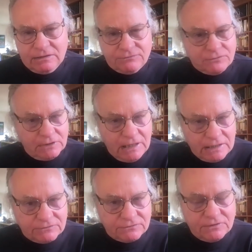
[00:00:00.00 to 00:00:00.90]
for
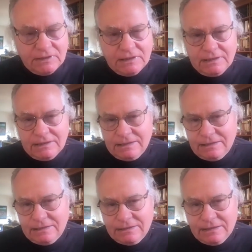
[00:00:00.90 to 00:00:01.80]
life.
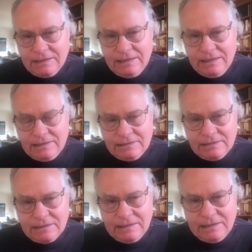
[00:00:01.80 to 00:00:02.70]

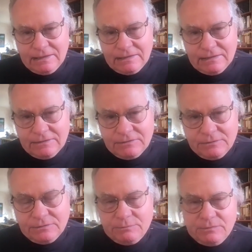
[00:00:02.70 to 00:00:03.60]
And
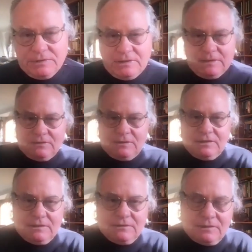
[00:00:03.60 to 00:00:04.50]

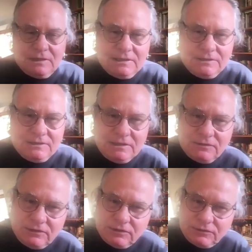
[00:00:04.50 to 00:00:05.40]
the idea
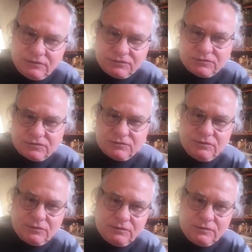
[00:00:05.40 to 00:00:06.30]
that, you know, these are, you
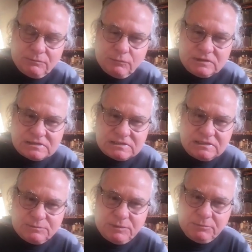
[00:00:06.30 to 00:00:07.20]
know, once
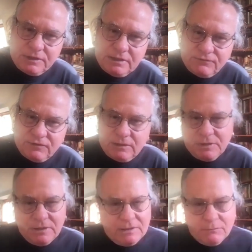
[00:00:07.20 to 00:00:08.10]
these people give up
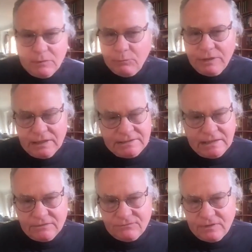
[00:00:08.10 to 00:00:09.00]
what we
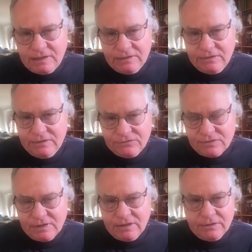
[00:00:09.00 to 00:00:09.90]
identify is
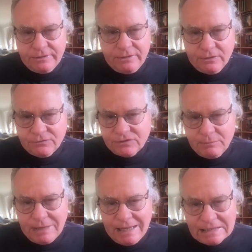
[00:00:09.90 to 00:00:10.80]
their, you know,
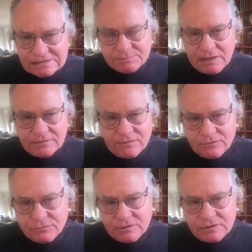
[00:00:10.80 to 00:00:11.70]
some aspect of
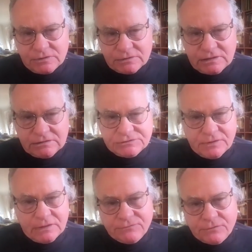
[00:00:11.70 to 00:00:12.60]
their traditional culture,
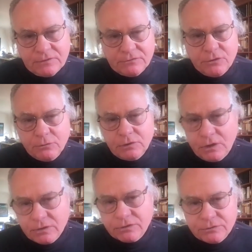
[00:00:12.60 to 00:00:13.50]
therefore they're no
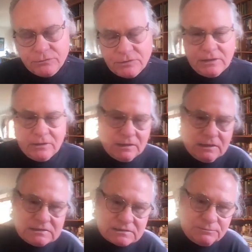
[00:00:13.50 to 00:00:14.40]
longer who they are,
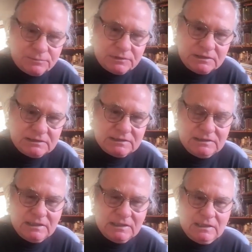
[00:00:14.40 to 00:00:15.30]
is
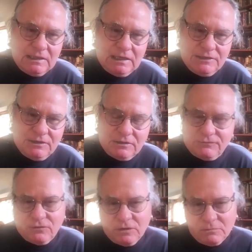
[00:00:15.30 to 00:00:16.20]
completely another
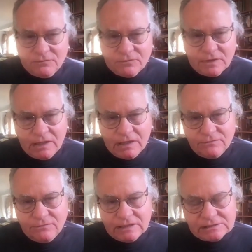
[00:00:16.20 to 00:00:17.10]
form of kind
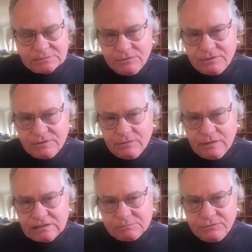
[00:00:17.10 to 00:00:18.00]
of
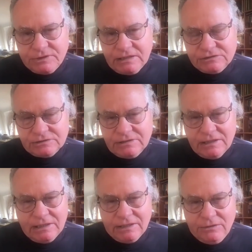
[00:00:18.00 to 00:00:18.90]
exploitation.
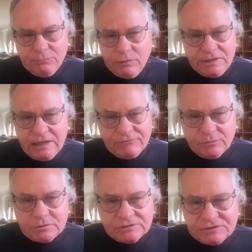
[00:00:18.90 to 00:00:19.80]
One never
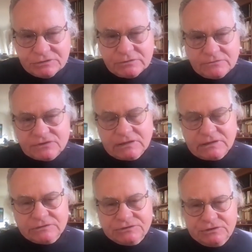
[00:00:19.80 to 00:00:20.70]
preserves
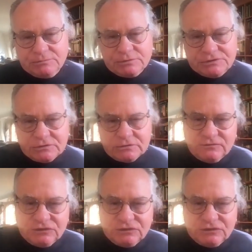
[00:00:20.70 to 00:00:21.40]
culture. You preserve